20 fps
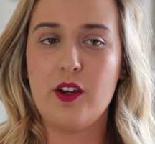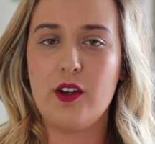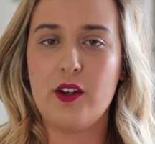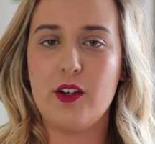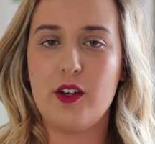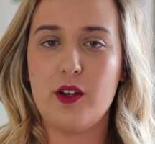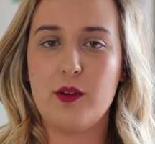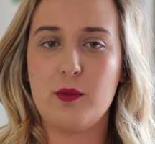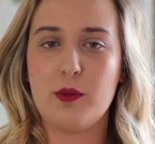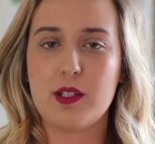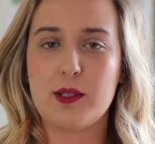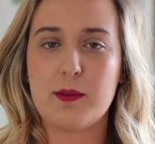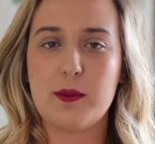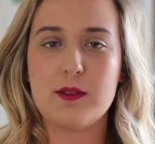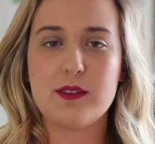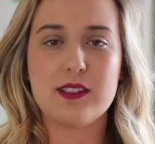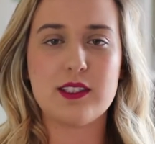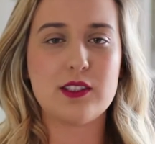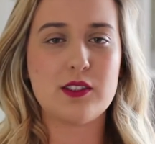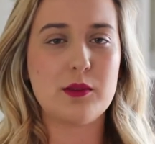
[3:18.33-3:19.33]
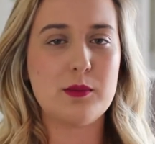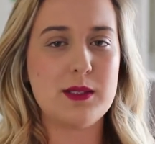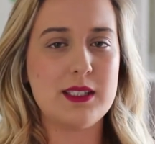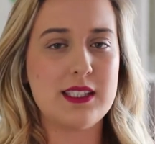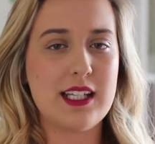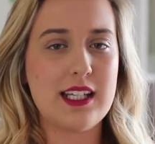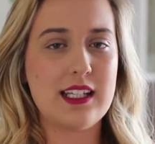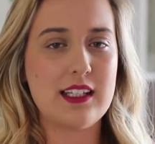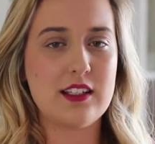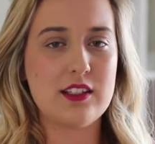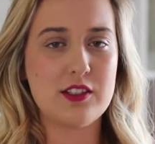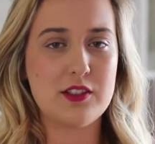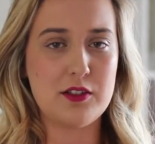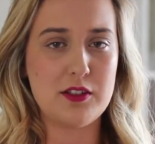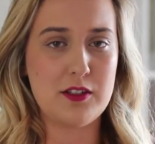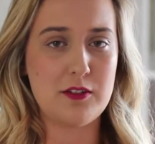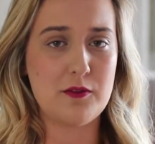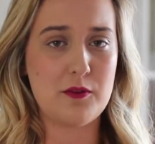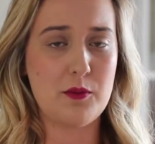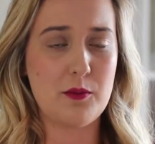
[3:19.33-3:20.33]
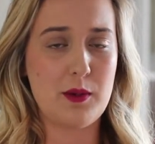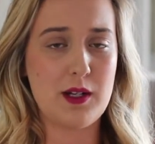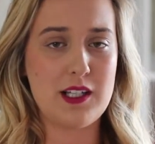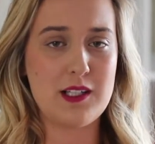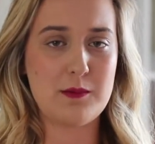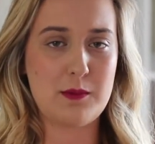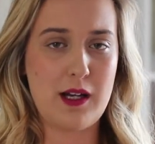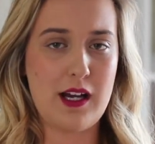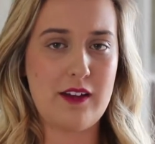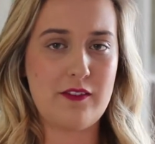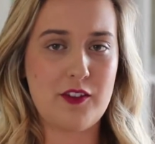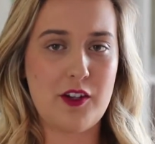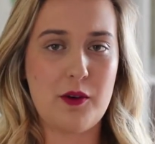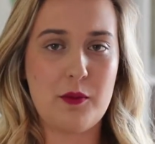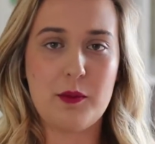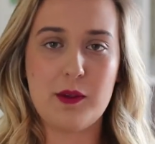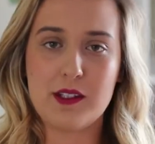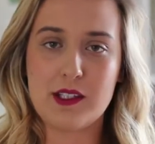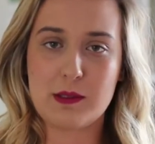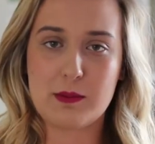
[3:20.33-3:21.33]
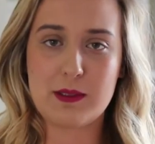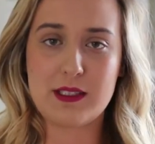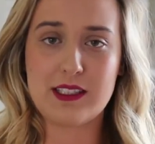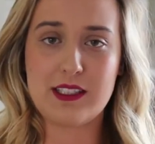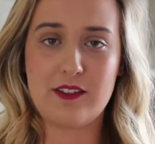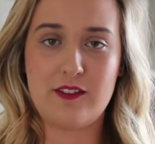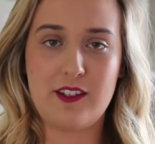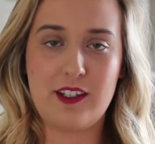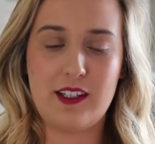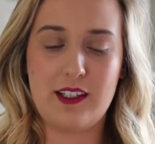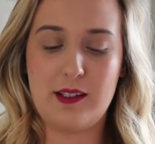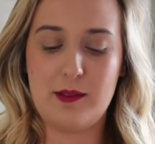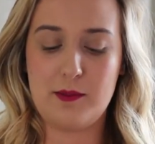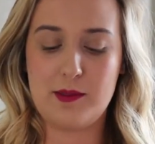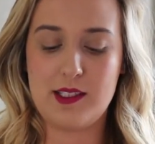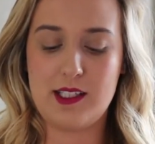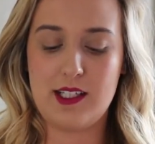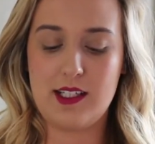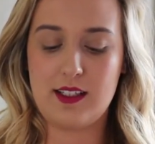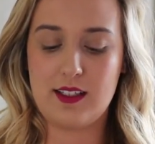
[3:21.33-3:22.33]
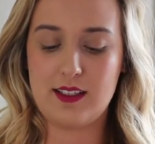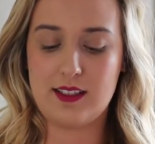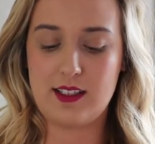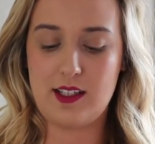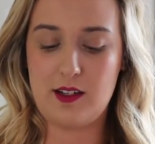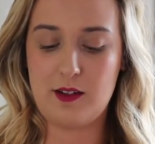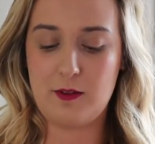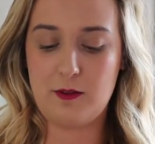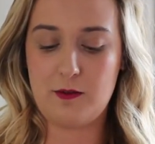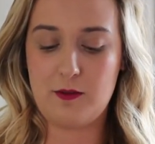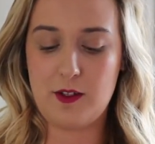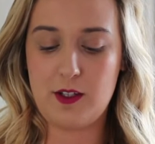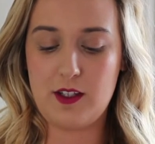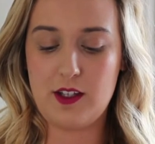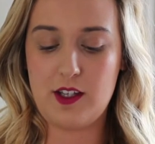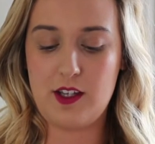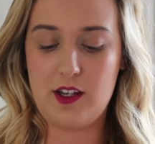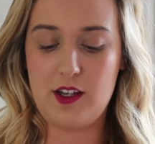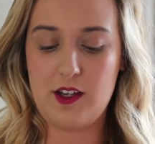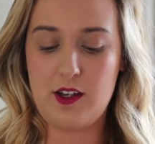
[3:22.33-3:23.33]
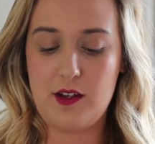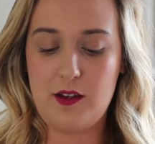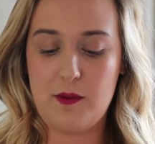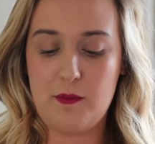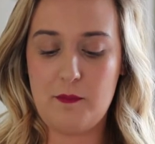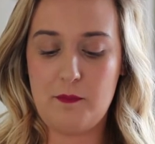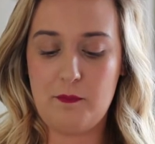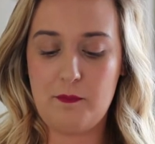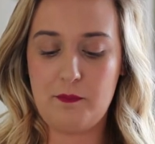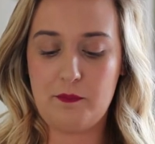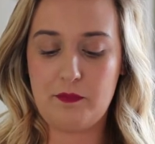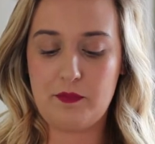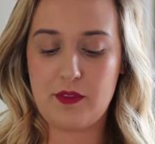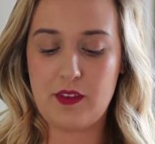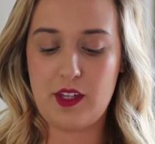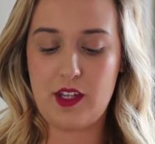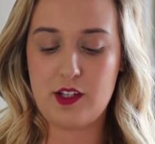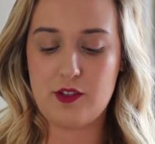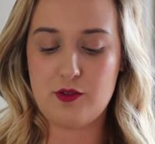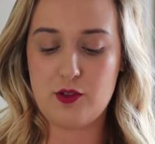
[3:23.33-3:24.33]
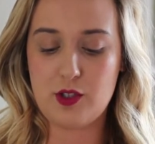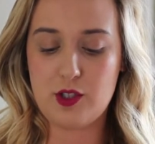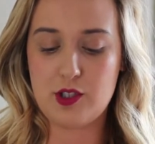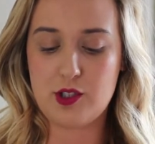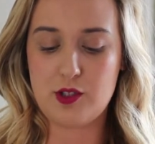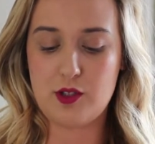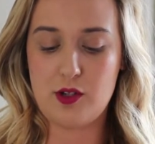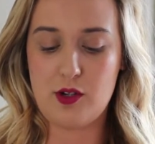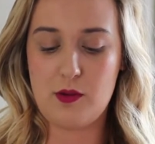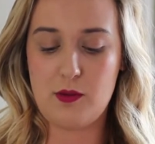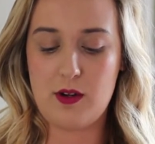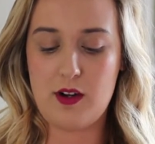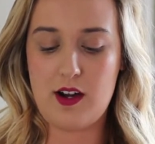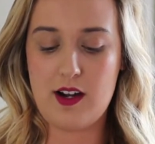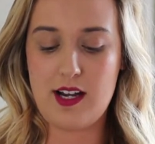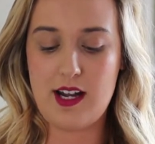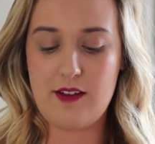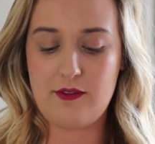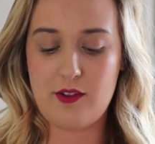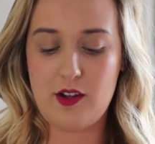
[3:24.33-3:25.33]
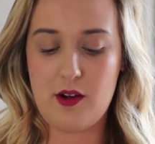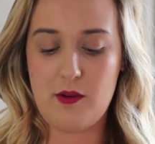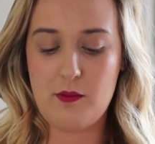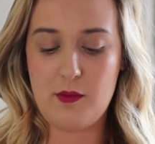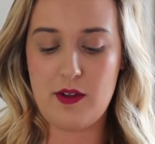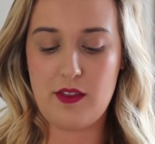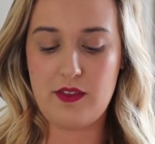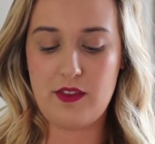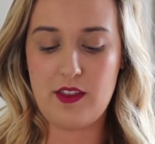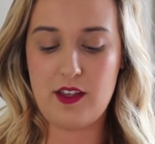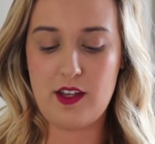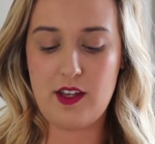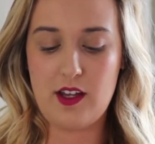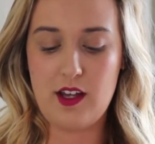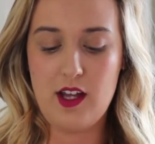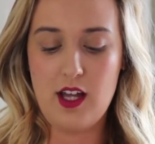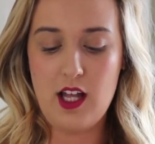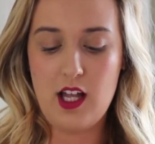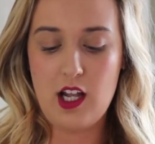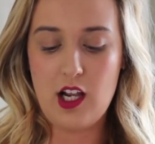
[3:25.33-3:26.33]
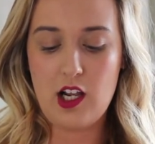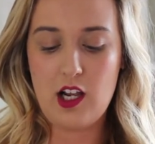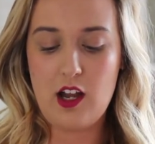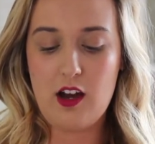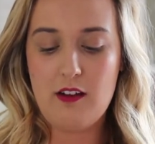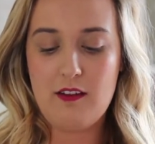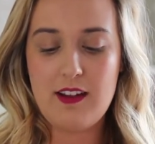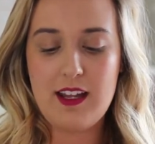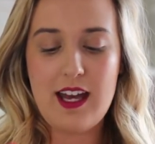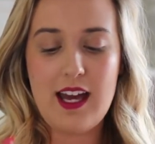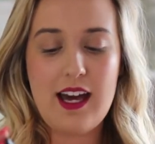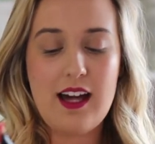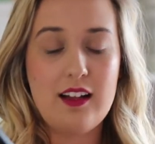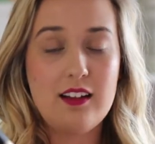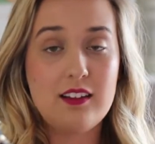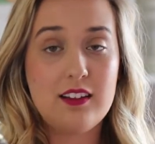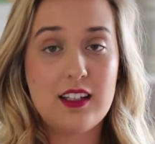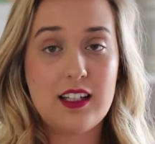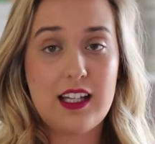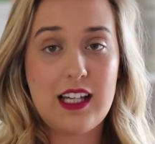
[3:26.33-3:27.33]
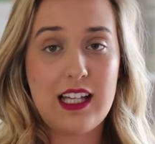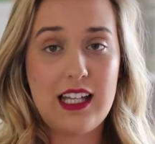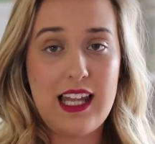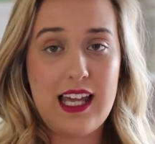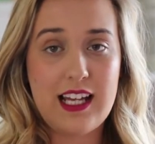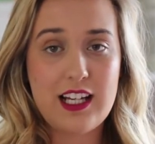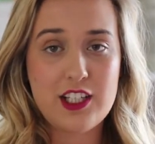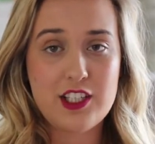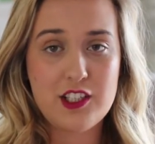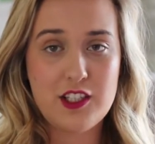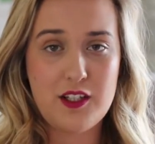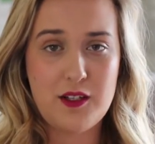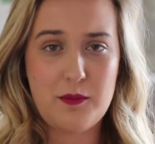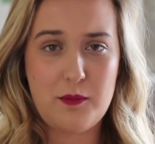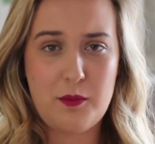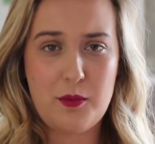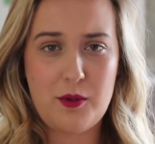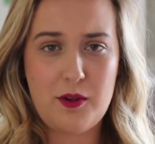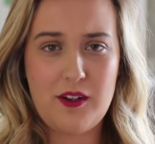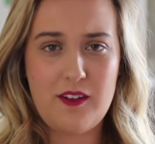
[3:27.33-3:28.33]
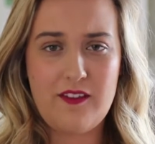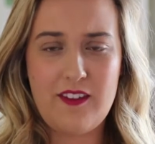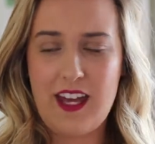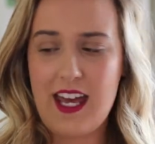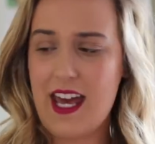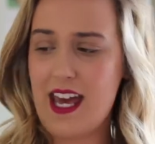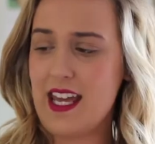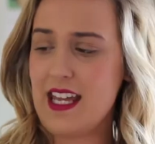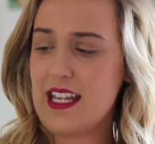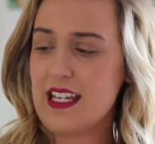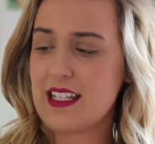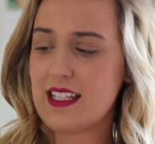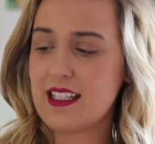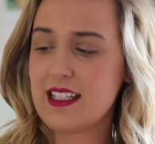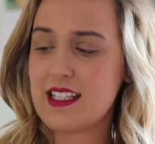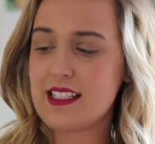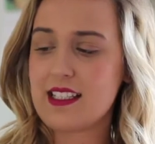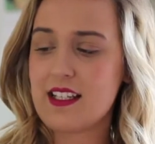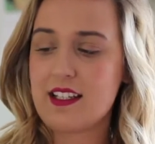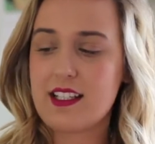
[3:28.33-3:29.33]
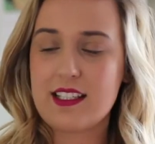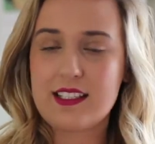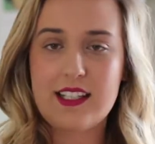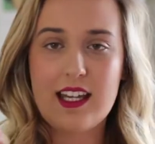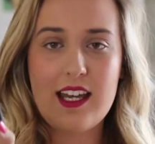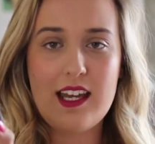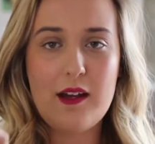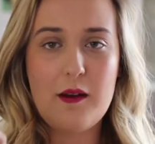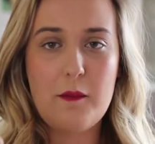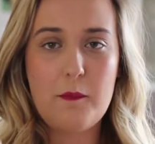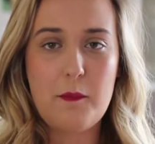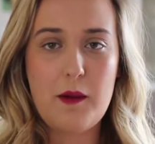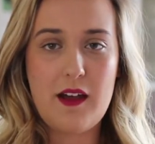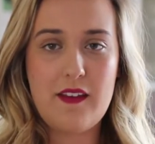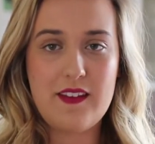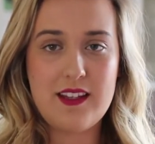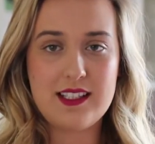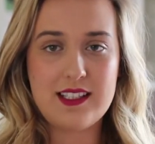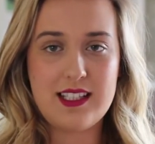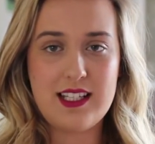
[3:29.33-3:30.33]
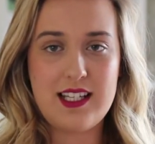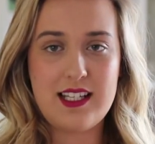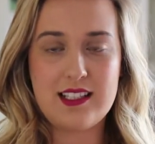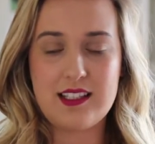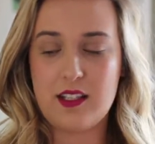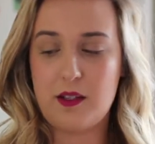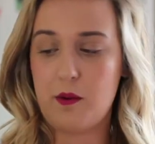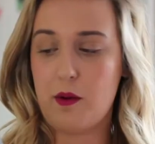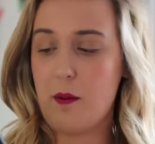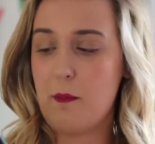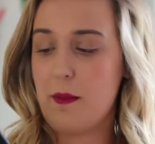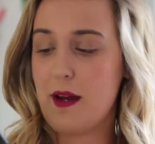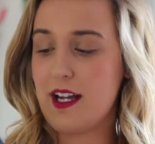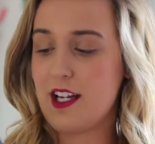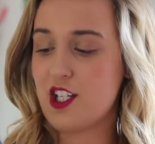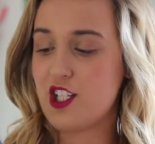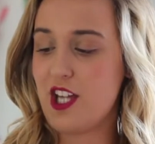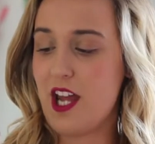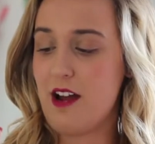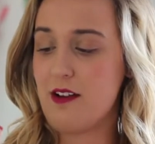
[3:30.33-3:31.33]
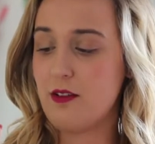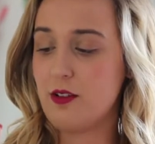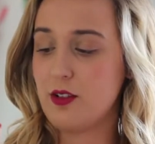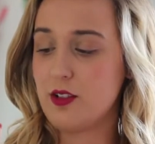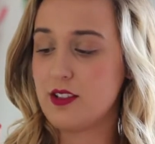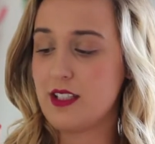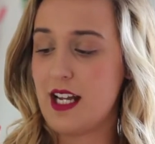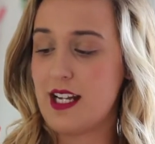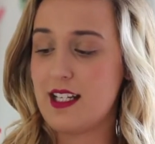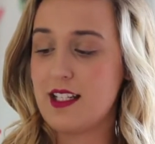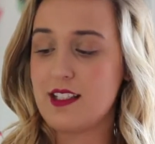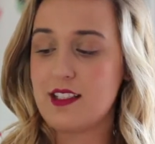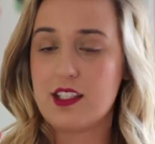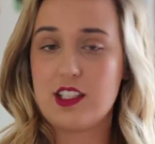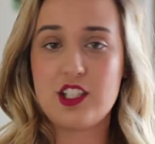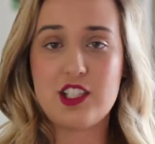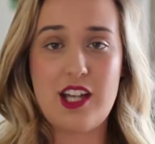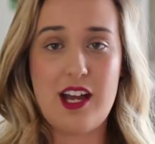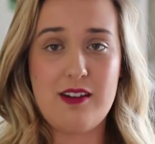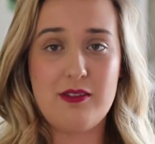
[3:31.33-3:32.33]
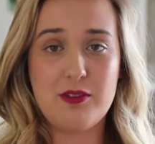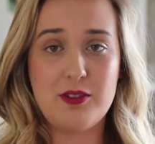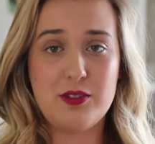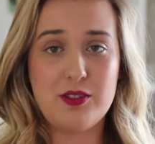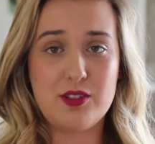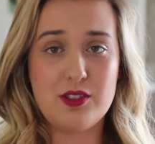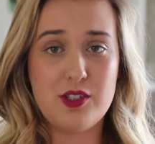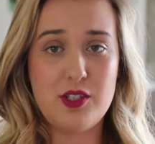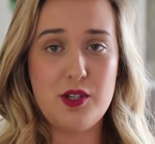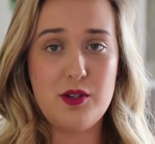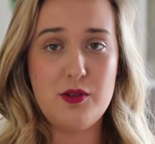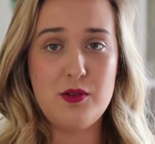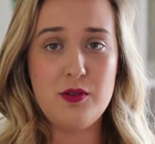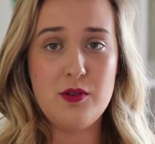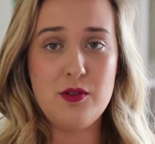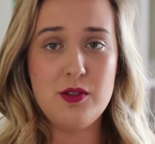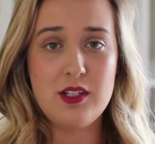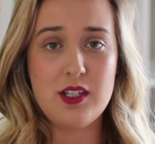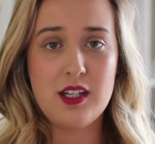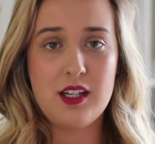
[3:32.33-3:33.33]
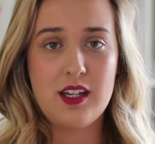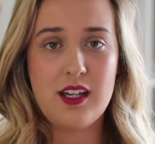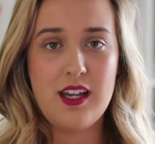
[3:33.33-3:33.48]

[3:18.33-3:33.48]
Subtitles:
I suppose this could be taken two different ways, but I've gone with specific lipsticks. So for the drugstore one, I've gone with the L'Oreal Collection Privé, I think that's how you say it, and this is the one by Cheryl's, and it's Cheryl's Nude.